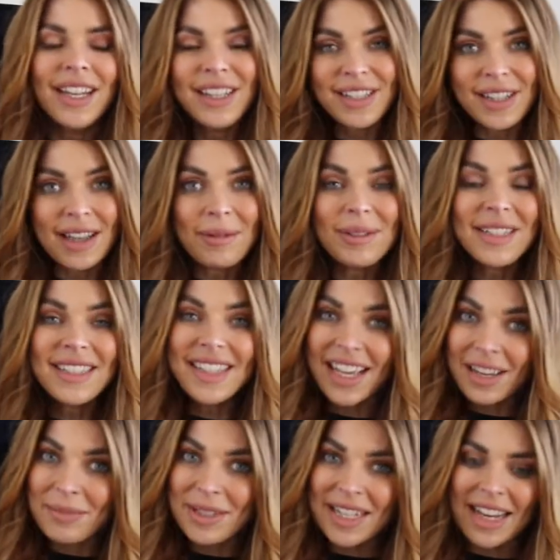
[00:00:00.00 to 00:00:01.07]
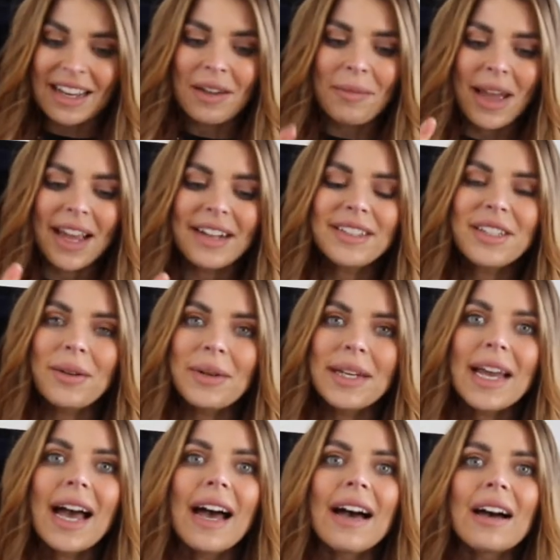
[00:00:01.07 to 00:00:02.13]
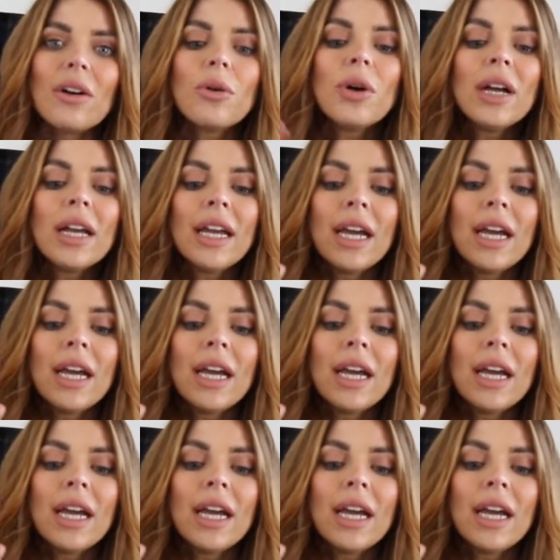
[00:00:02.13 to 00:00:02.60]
So that was the second mistake I made. So now,